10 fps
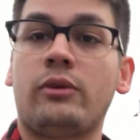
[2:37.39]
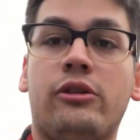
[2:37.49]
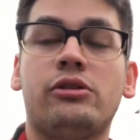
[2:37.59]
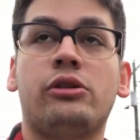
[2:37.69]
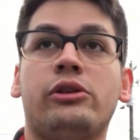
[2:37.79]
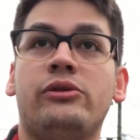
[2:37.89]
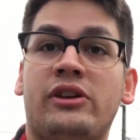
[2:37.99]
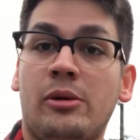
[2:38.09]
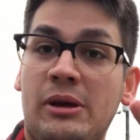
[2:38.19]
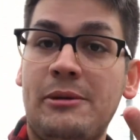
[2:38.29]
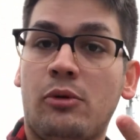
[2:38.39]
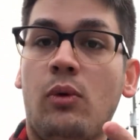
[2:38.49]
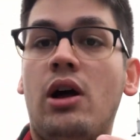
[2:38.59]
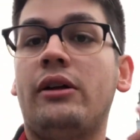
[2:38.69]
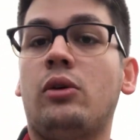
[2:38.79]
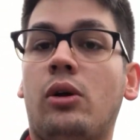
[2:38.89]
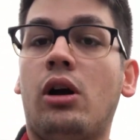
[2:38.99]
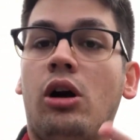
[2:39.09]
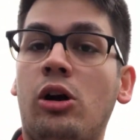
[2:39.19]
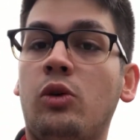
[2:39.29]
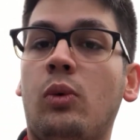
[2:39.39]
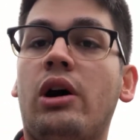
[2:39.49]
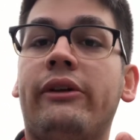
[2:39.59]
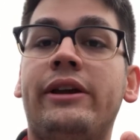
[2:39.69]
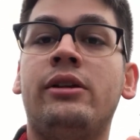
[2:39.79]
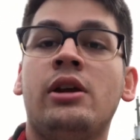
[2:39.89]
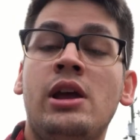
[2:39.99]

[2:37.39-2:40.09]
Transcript: whether you're using a paper wallet or a hard wallet,